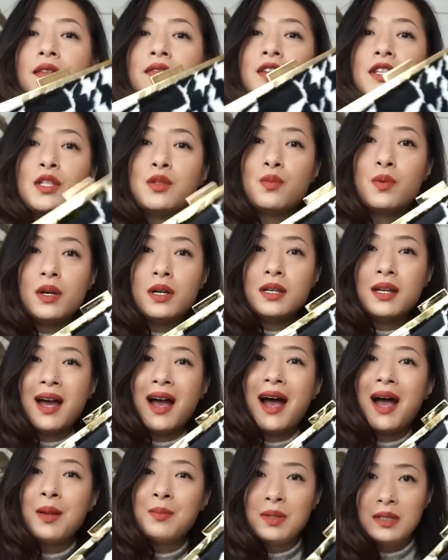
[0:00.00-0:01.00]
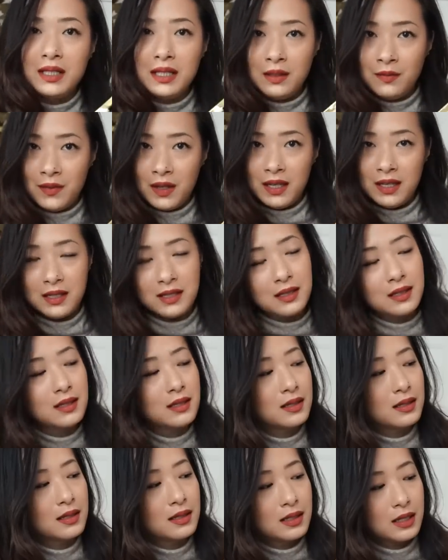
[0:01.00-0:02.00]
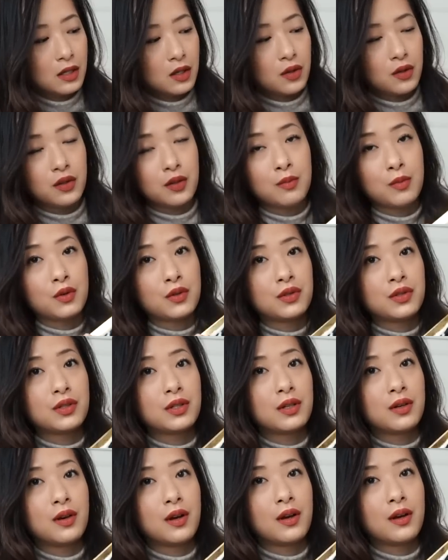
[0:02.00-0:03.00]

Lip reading: This one, I believe, is still the most,